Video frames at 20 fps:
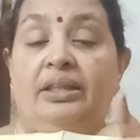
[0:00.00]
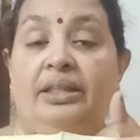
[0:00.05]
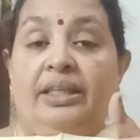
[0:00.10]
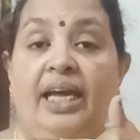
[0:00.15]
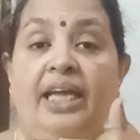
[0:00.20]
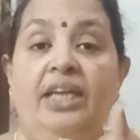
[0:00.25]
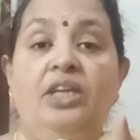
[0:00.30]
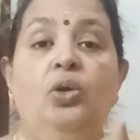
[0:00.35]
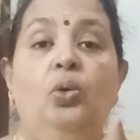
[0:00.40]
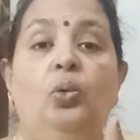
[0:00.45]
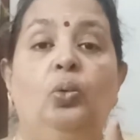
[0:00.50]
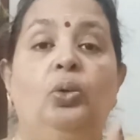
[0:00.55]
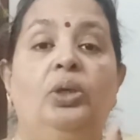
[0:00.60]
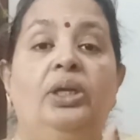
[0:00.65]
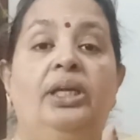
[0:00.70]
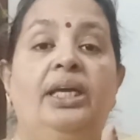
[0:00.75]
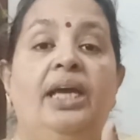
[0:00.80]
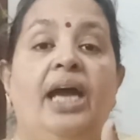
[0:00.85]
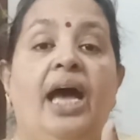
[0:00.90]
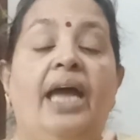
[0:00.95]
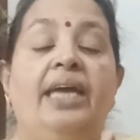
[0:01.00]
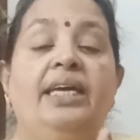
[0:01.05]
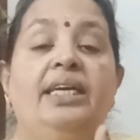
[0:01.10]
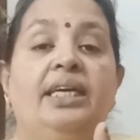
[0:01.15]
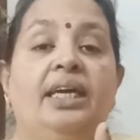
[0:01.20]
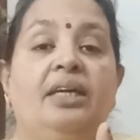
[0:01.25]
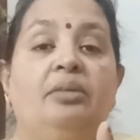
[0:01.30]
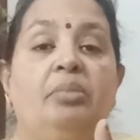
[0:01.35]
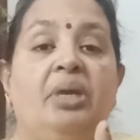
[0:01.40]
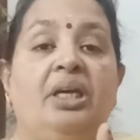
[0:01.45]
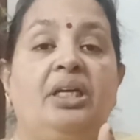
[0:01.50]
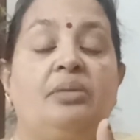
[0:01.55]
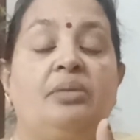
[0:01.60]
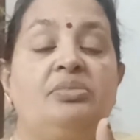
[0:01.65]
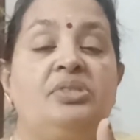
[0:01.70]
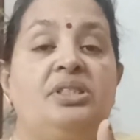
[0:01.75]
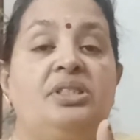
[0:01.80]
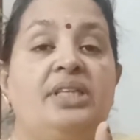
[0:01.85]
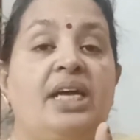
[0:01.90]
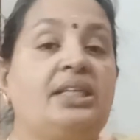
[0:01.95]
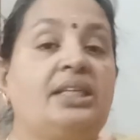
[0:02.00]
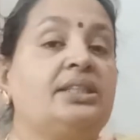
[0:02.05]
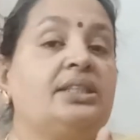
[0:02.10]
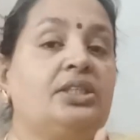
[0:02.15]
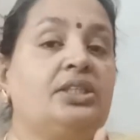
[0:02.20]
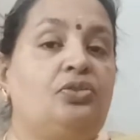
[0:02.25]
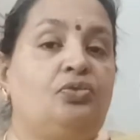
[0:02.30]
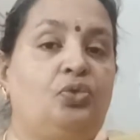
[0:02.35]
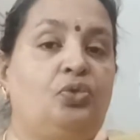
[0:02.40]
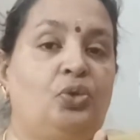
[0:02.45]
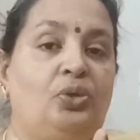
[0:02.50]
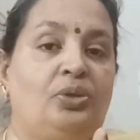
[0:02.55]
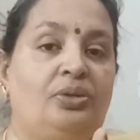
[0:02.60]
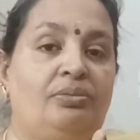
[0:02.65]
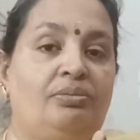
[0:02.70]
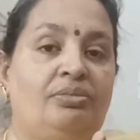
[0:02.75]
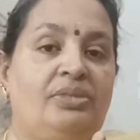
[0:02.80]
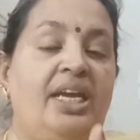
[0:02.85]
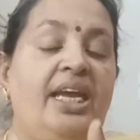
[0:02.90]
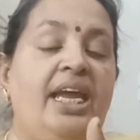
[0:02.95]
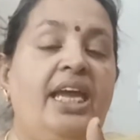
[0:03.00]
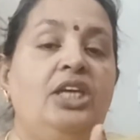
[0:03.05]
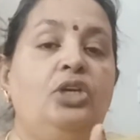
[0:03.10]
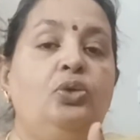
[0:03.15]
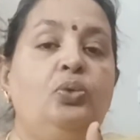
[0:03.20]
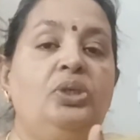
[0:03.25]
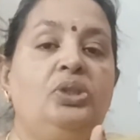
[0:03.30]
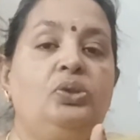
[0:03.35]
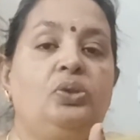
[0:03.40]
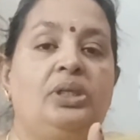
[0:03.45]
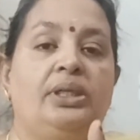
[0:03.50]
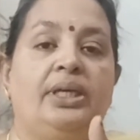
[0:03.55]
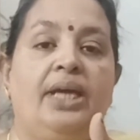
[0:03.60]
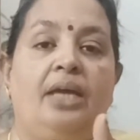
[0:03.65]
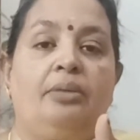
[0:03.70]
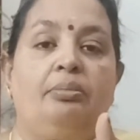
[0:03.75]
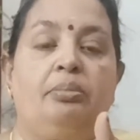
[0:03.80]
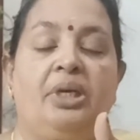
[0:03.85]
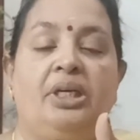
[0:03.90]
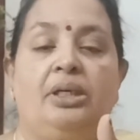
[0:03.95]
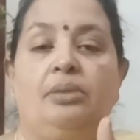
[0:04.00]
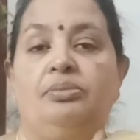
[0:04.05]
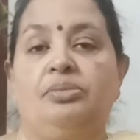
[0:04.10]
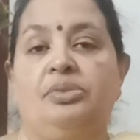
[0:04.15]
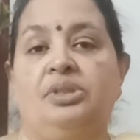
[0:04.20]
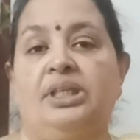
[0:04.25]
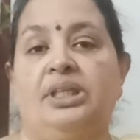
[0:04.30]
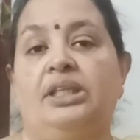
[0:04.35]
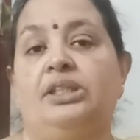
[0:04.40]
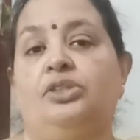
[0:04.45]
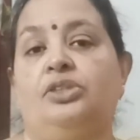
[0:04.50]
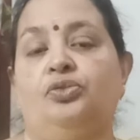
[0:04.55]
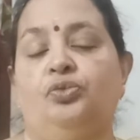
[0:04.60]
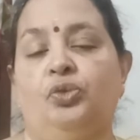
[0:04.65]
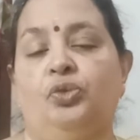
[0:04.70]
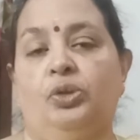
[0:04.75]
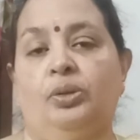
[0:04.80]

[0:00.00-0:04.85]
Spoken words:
Then only I can become successful. The individual can become successful.